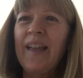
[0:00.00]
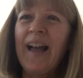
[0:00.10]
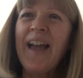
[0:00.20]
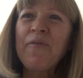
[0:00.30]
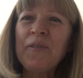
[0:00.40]

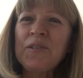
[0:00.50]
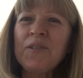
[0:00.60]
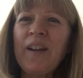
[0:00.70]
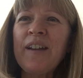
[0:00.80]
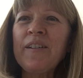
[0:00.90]
Hi, first
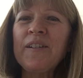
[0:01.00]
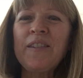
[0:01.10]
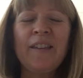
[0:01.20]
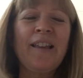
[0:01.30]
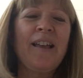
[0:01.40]

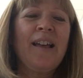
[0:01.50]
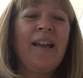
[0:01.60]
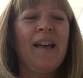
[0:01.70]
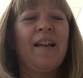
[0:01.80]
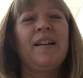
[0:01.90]
graders.
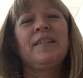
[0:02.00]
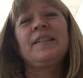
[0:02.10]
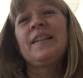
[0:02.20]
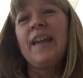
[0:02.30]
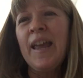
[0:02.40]

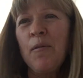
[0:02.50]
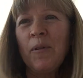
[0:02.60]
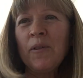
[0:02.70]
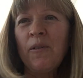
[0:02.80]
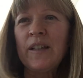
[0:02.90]
Today
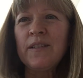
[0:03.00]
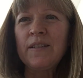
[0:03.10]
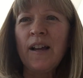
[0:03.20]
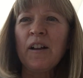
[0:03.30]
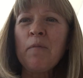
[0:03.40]
we're going to
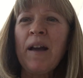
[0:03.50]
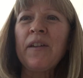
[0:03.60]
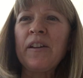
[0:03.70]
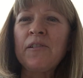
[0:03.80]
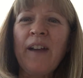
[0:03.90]
talk
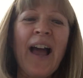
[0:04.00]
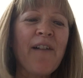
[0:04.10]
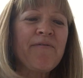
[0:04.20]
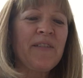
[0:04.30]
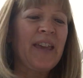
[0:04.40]
about a
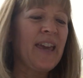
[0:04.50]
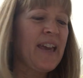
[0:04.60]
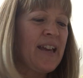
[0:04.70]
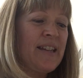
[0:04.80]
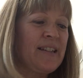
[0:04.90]
graph,
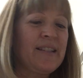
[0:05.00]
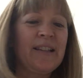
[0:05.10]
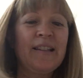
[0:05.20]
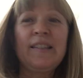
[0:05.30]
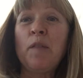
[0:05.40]
and
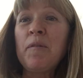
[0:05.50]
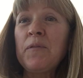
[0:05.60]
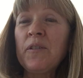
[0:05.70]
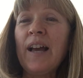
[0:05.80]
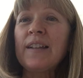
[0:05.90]
some of
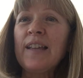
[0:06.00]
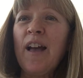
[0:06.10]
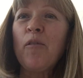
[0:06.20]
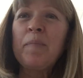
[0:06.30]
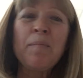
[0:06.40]
you got to
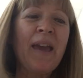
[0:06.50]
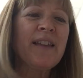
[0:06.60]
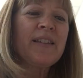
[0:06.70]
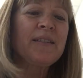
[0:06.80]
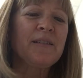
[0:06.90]
help me
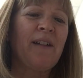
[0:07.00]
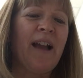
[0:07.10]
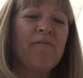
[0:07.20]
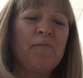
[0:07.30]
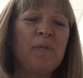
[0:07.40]
make this
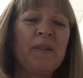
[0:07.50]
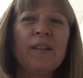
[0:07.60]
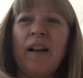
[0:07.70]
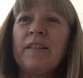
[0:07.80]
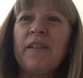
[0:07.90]
graph when we
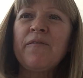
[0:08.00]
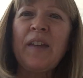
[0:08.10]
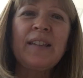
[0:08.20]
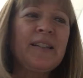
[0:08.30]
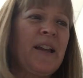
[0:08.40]
talked on
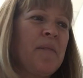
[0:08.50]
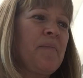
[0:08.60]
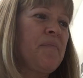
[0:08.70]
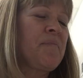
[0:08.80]
FaceTime.